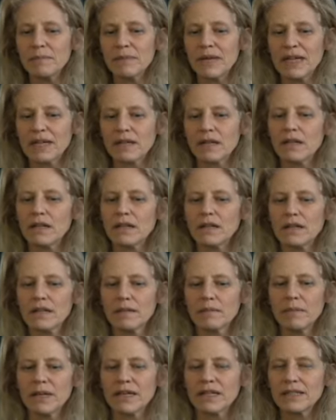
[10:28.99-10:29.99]
metal
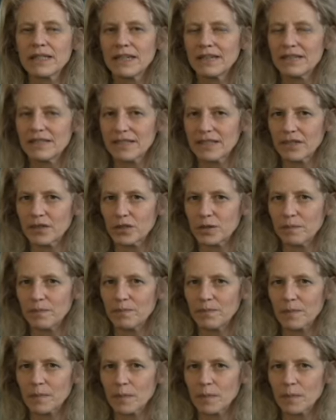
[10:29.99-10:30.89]
down the center.